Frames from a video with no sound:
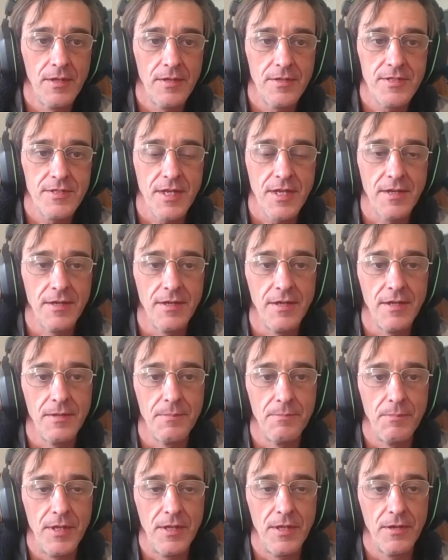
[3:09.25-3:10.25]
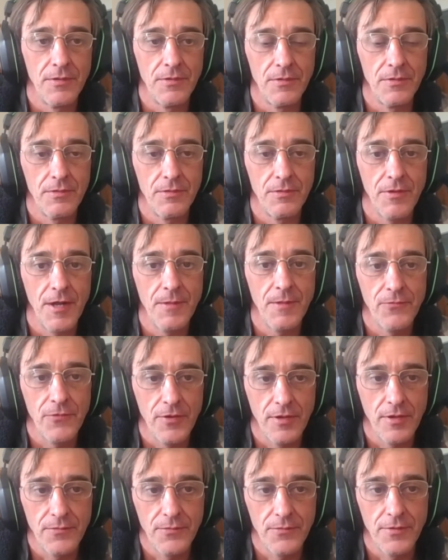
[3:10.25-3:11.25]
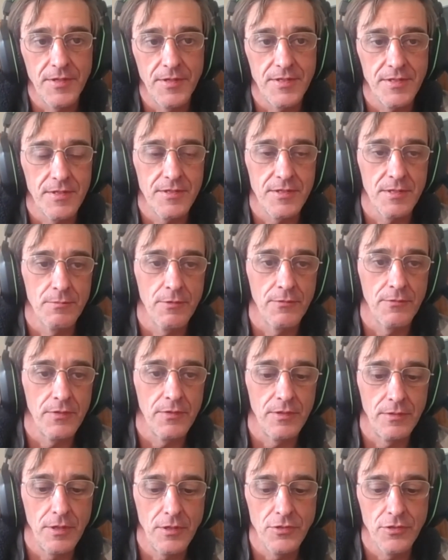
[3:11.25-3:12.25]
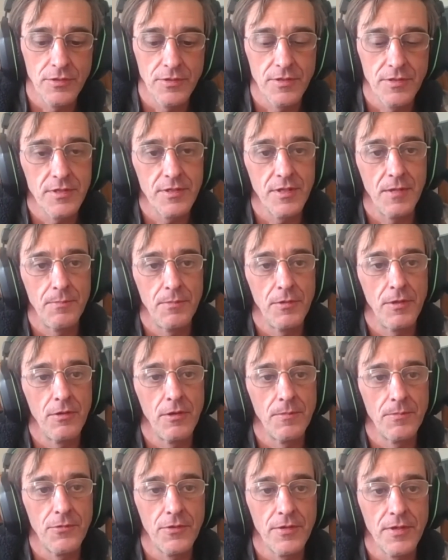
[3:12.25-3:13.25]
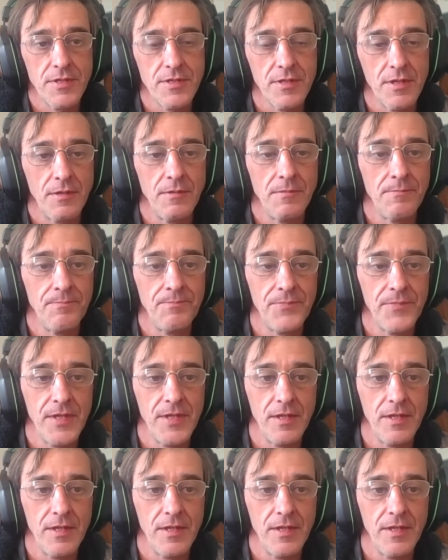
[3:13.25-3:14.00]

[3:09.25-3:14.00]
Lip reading: suddenly be on grapevine, for instance, some of indigenous Lepidopterus, and